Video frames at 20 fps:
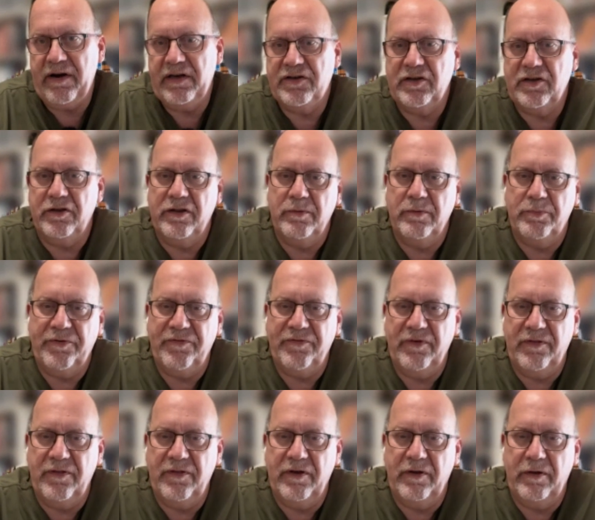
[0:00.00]
married to
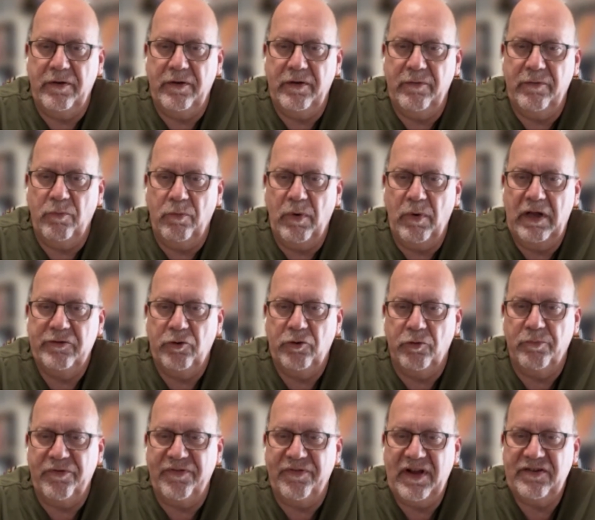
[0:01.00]
the, the well
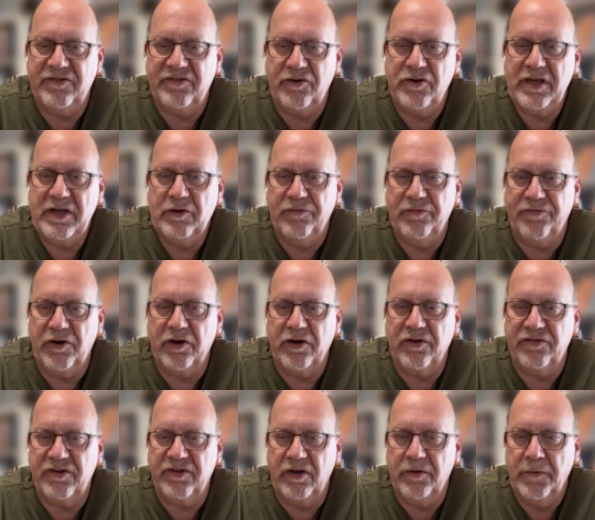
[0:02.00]
known Professor Niall
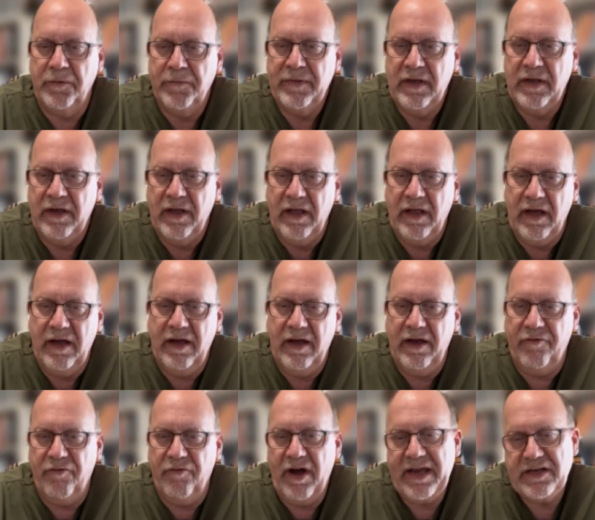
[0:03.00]
Ferguson,
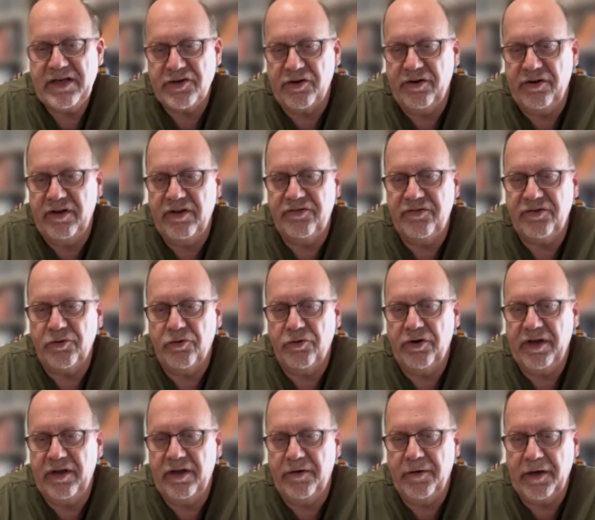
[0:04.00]
uh, writer and
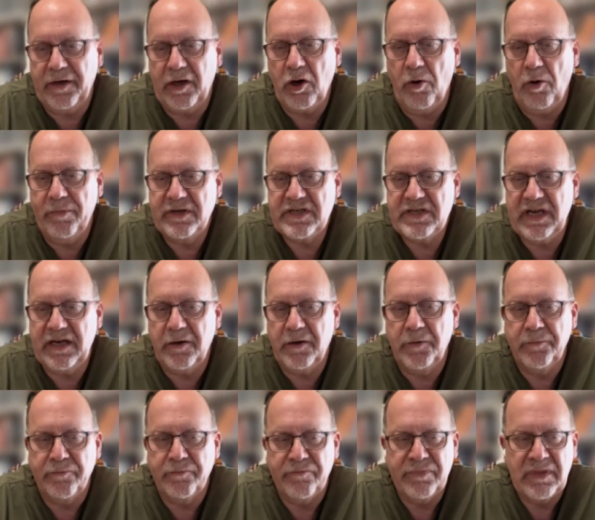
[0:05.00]
historian and
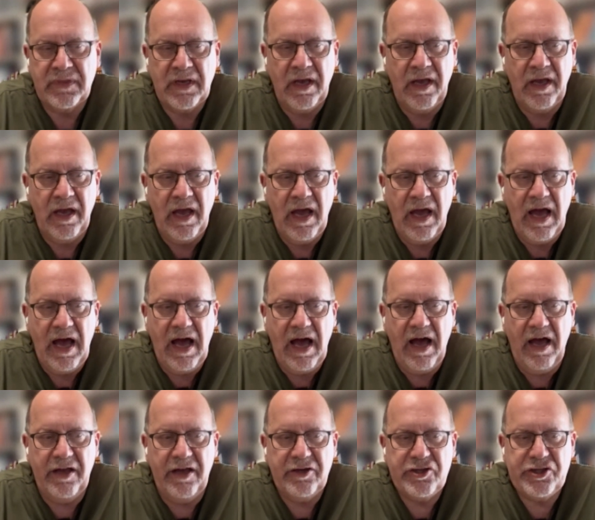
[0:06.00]
commentator.
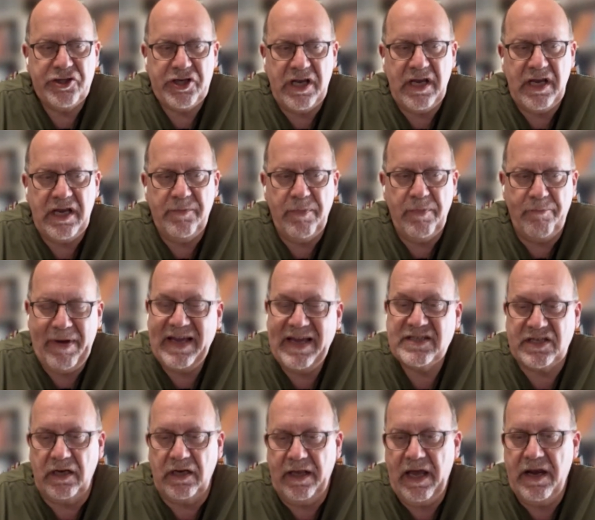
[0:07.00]
Uh, she
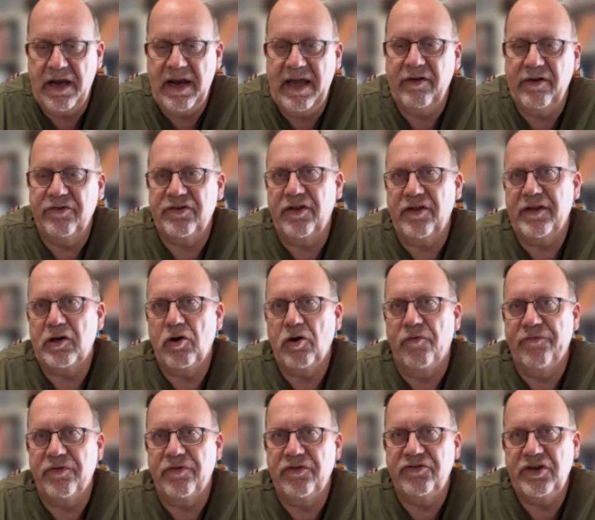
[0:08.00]
basically announced at the
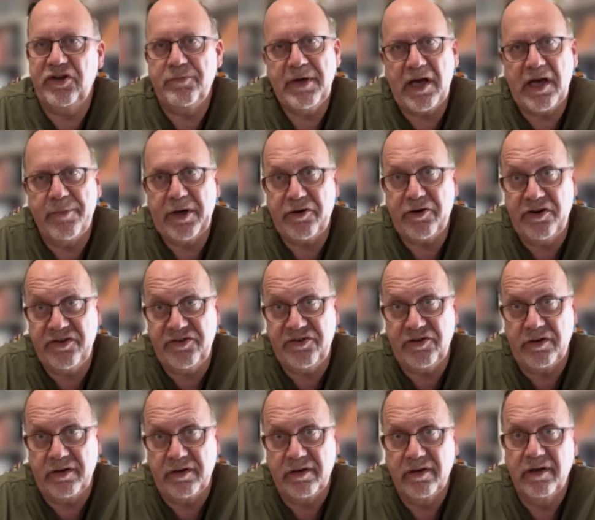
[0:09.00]
conference she'd become a
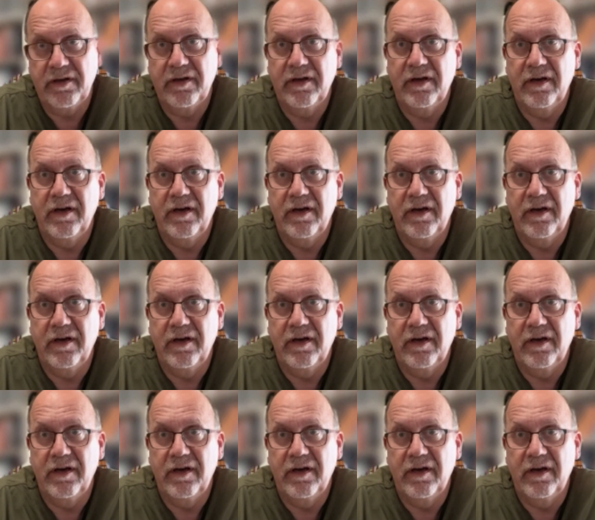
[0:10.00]
Christian,